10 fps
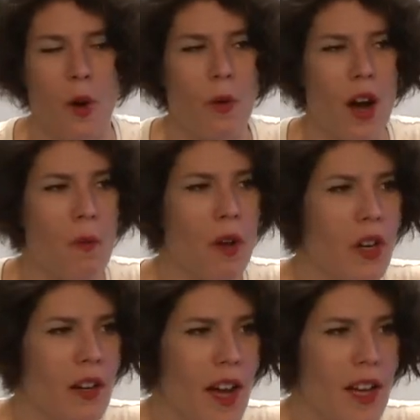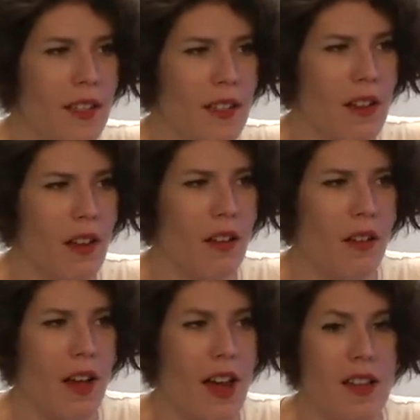we are recognized
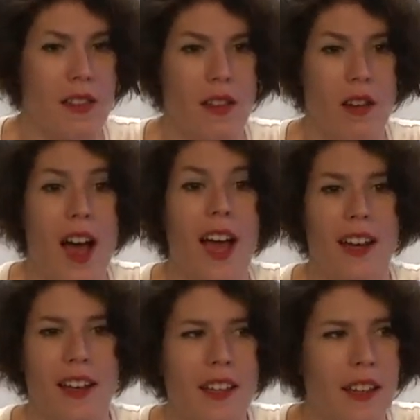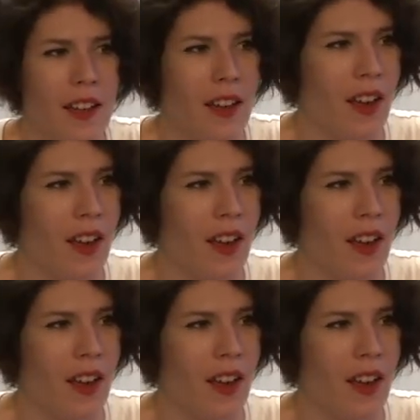as highly